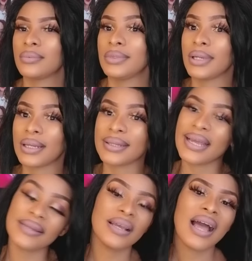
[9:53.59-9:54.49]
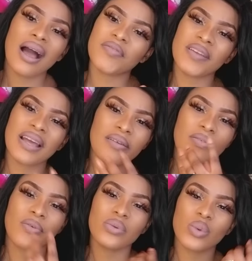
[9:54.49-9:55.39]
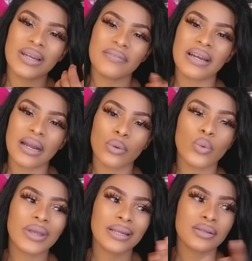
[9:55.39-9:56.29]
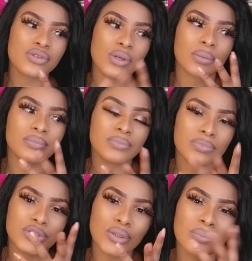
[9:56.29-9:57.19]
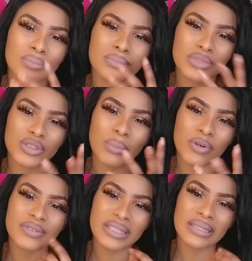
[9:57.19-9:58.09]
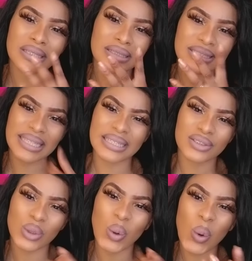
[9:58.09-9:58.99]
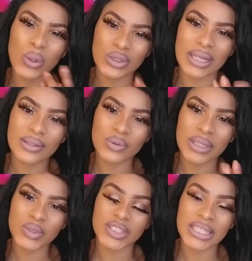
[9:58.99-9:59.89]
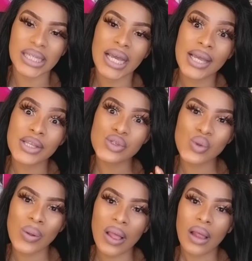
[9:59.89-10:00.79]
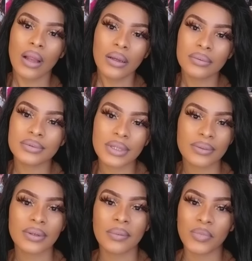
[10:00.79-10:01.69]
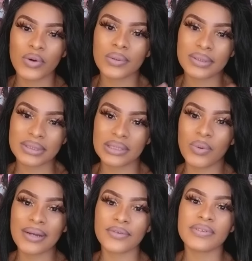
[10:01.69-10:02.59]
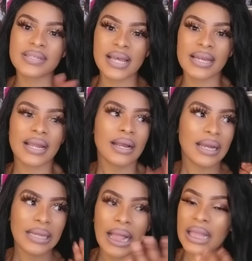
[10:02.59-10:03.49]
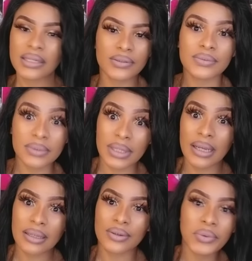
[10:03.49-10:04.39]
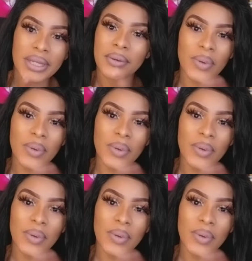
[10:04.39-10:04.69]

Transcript: Yeah, then Africa food, whenever I'm cooking in some of the scent or hold, I don't know what to say. So no. But the one of Italian, and I go, yeah, okay.